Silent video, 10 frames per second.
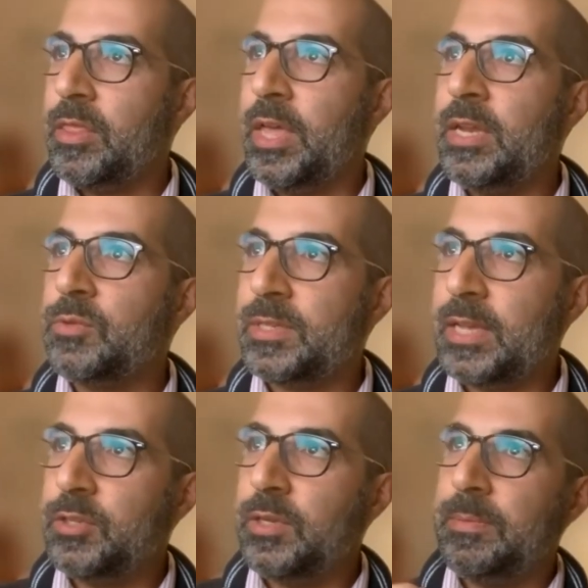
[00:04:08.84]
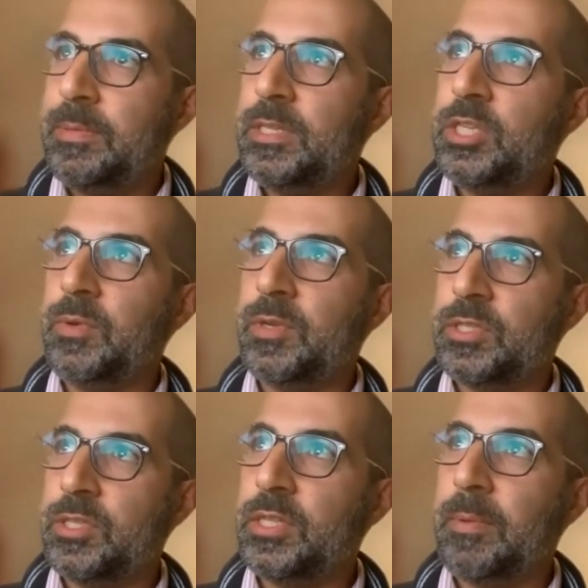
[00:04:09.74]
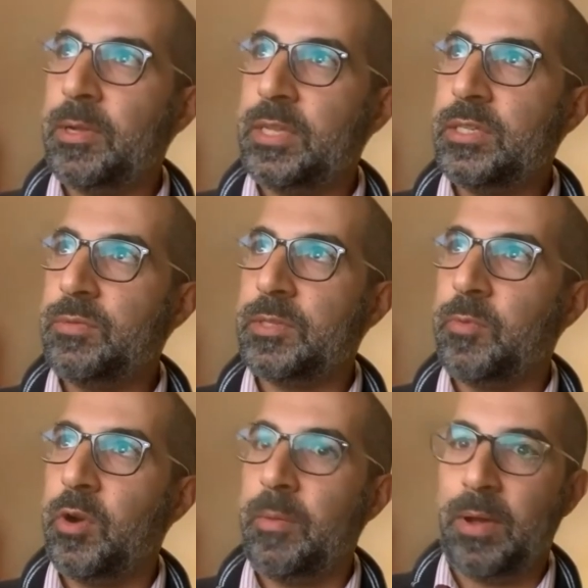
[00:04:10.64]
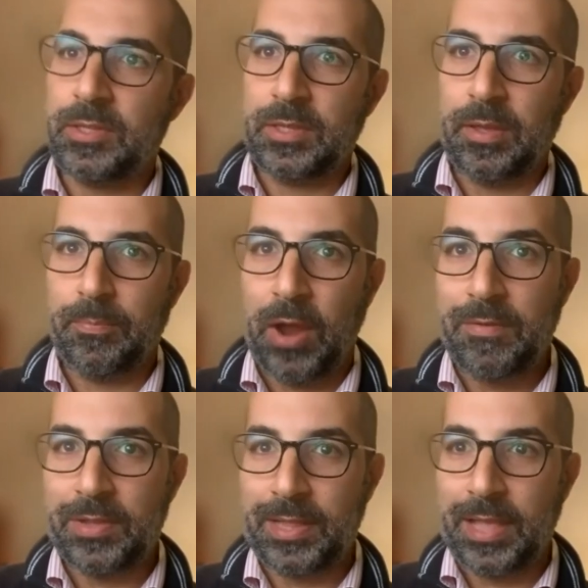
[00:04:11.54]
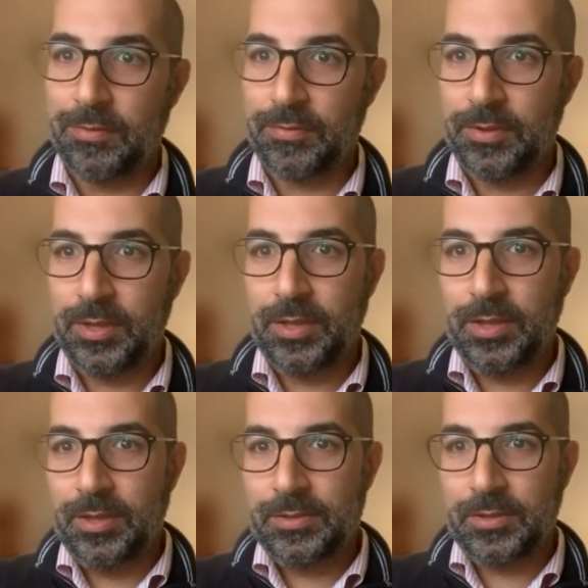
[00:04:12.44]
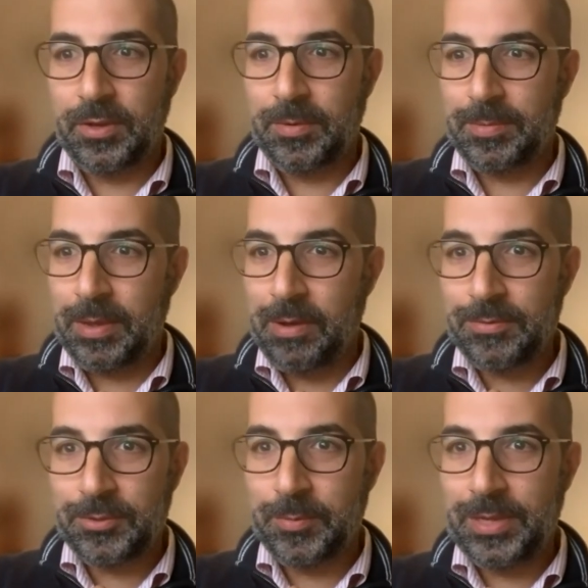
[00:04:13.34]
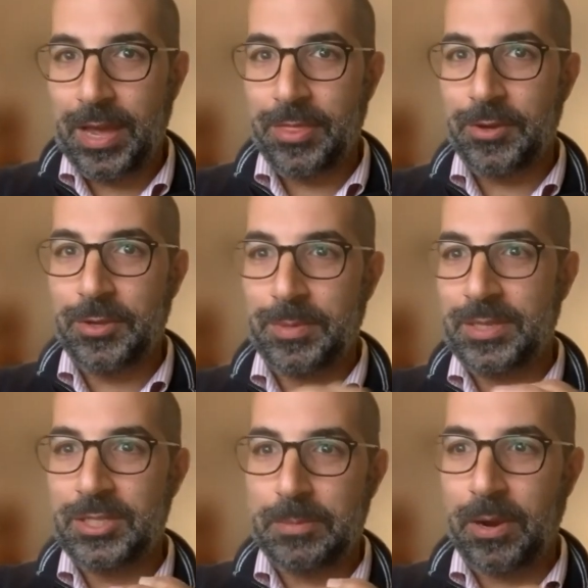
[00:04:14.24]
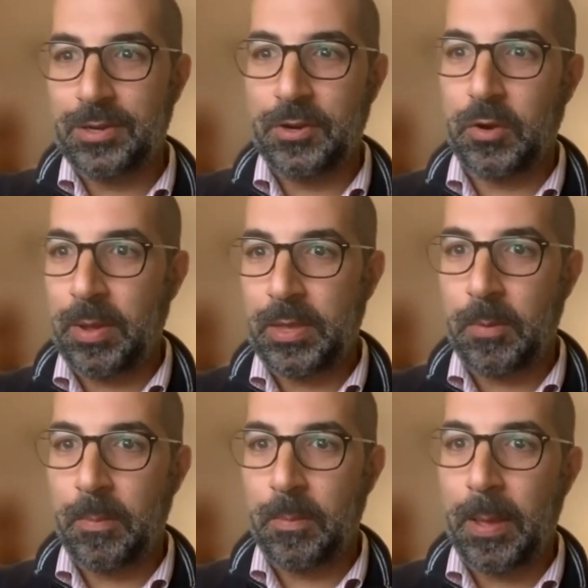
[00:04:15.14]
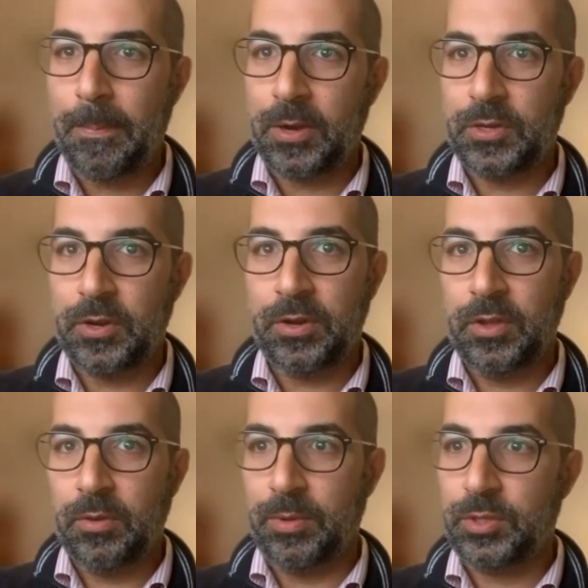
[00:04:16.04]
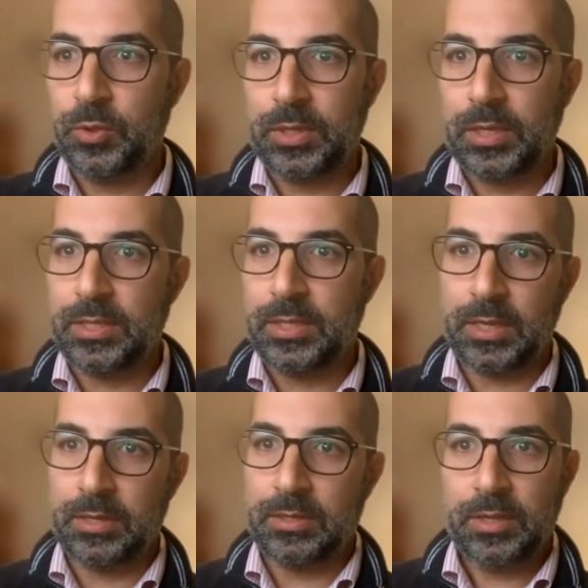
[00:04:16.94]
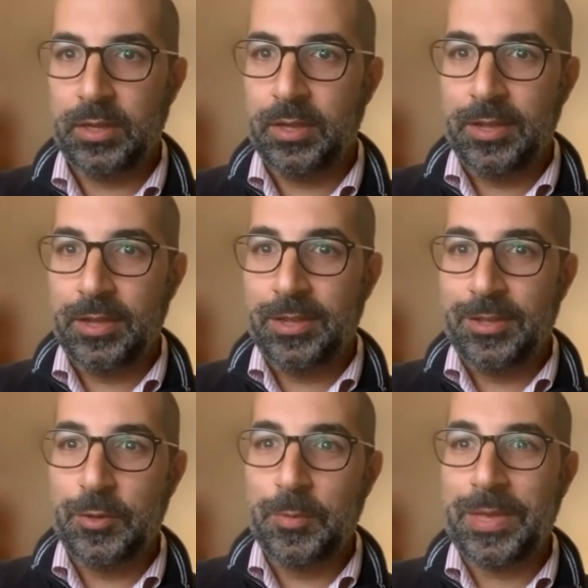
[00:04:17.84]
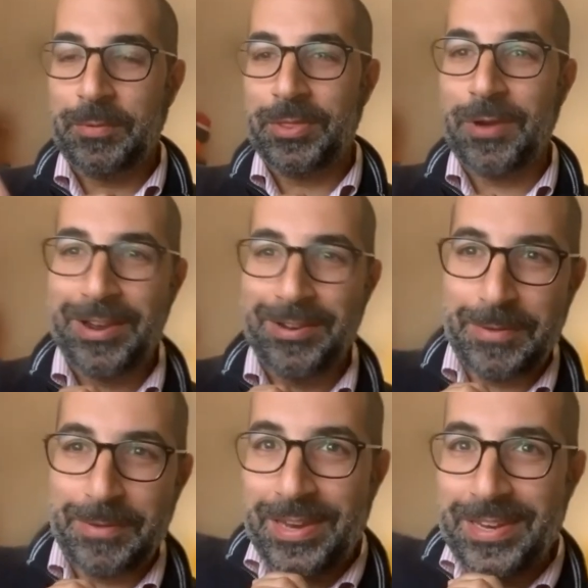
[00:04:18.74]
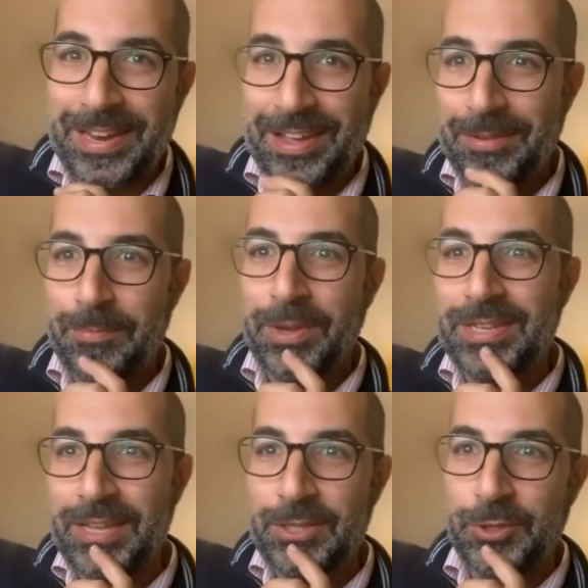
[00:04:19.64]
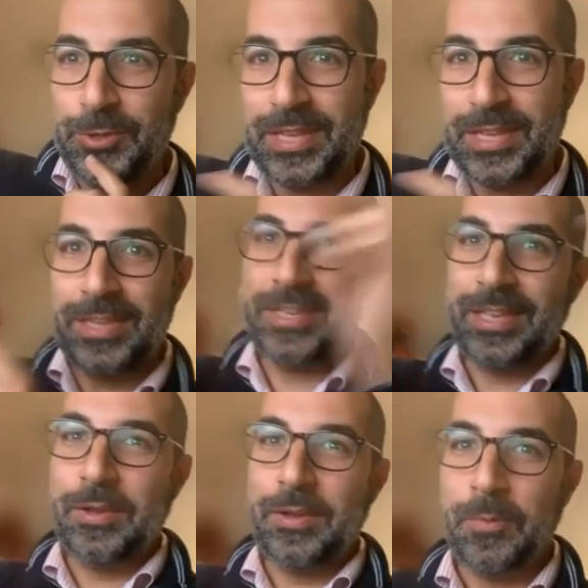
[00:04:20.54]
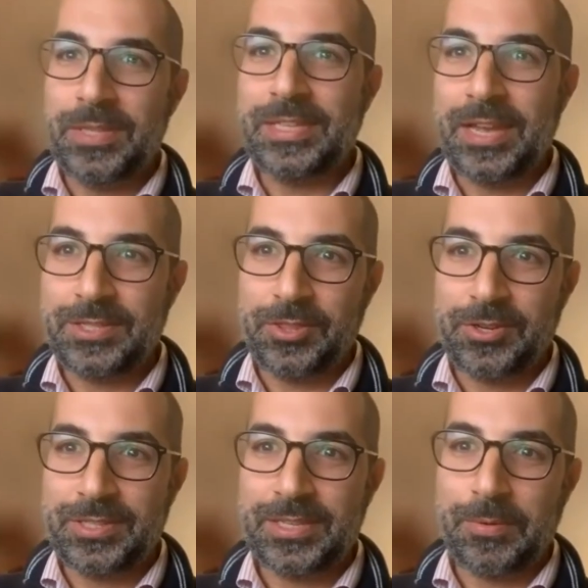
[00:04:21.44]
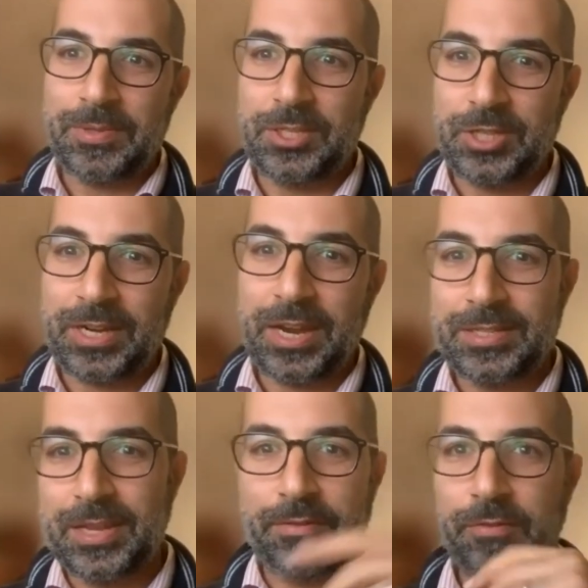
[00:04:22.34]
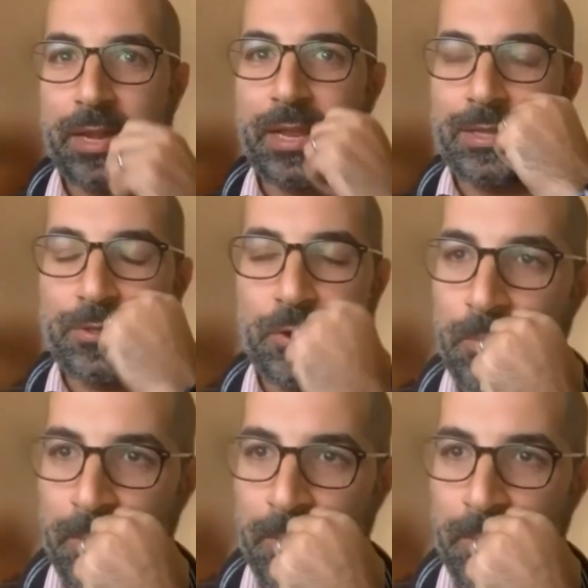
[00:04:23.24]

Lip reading: it was actually in BCG was not about this, was more about the private life. So my wife told me, either your BCG partner or you're my partner with two kids, and you being with Ralph in Manila Monday and Tuesdays, Wednesdays, Thursdays, I was in Jakarta, and Friday at home.